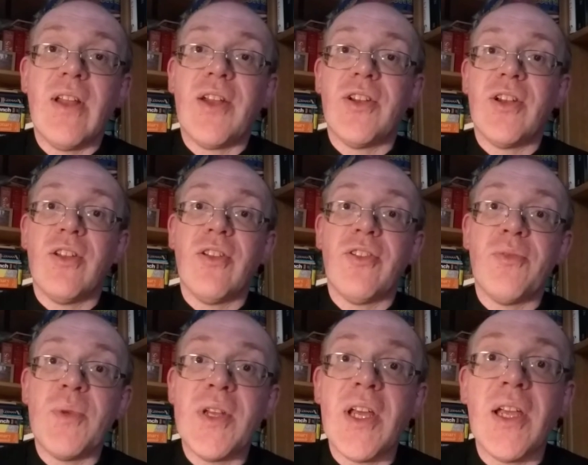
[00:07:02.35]
letter to the
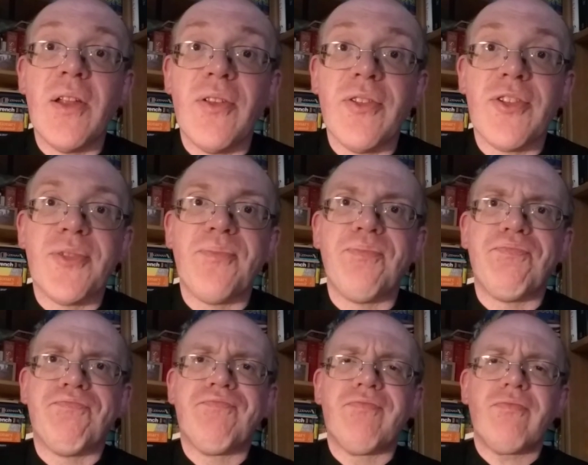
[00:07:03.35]
Smyrnaeans.
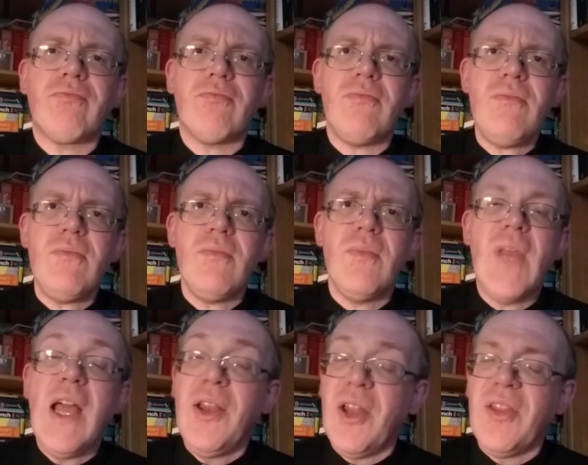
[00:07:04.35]

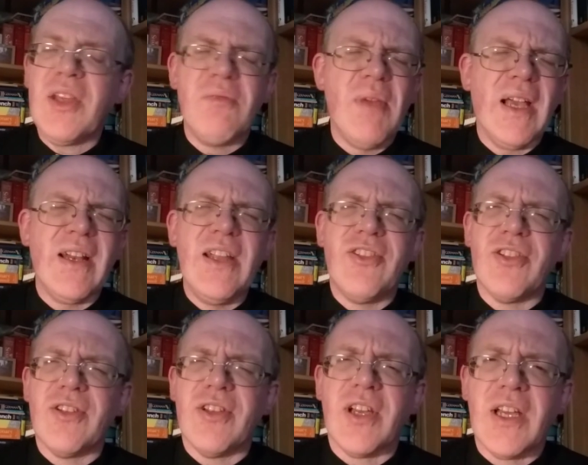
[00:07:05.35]
And I think
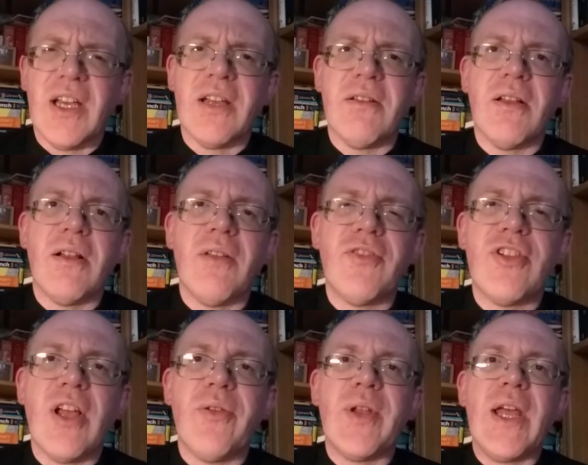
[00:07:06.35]
Magnesians, I, will have to
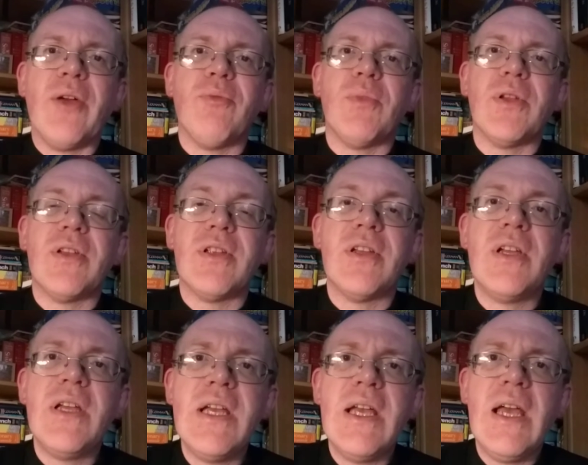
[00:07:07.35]
check one out. But,
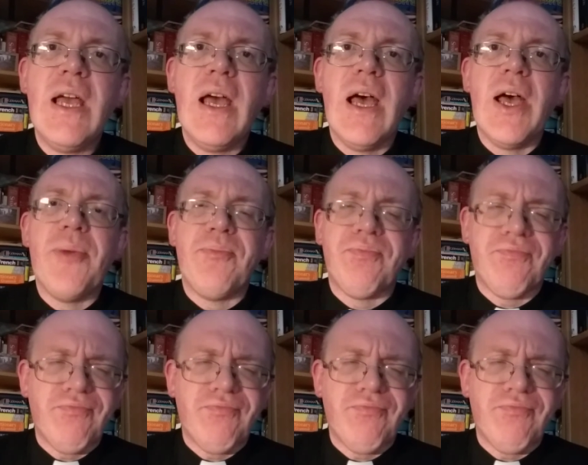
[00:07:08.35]
um,